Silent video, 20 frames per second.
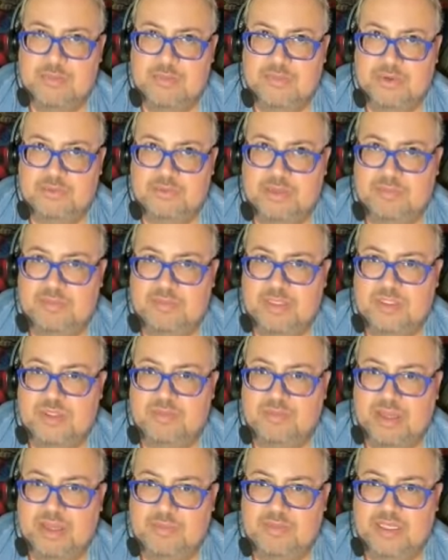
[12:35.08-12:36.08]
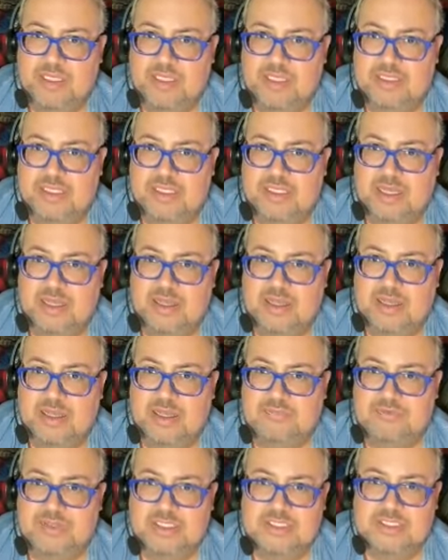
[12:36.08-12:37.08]
not birth month, but you may be uh,
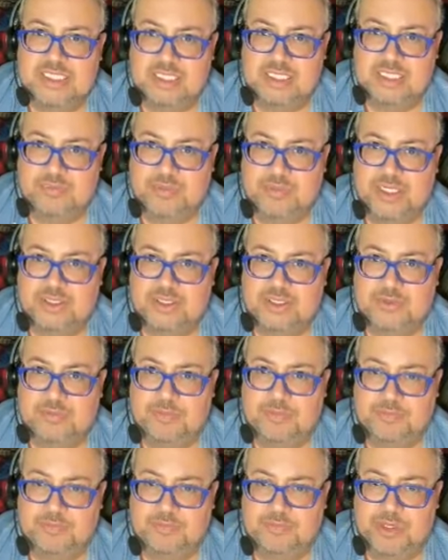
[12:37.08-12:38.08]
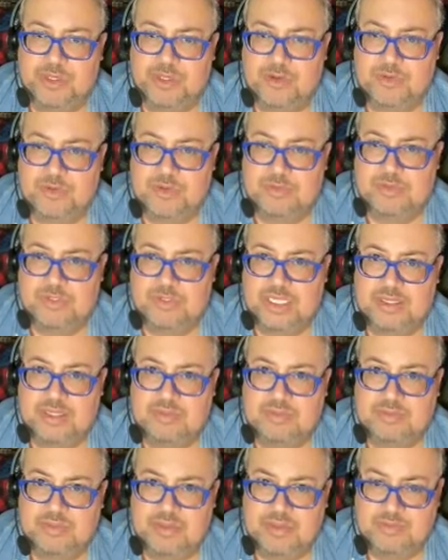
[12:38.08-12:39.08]
having celebrated your, you know, your birthday
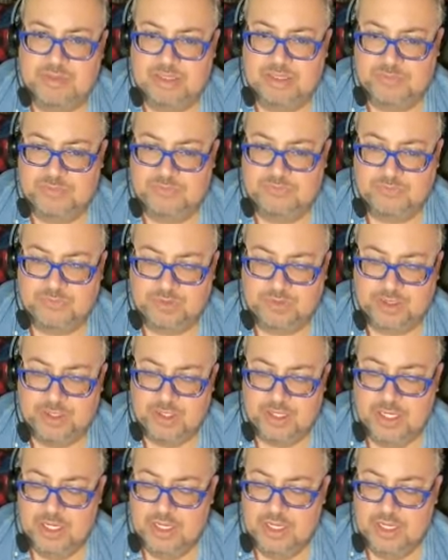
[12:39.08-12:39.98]
the, the month before.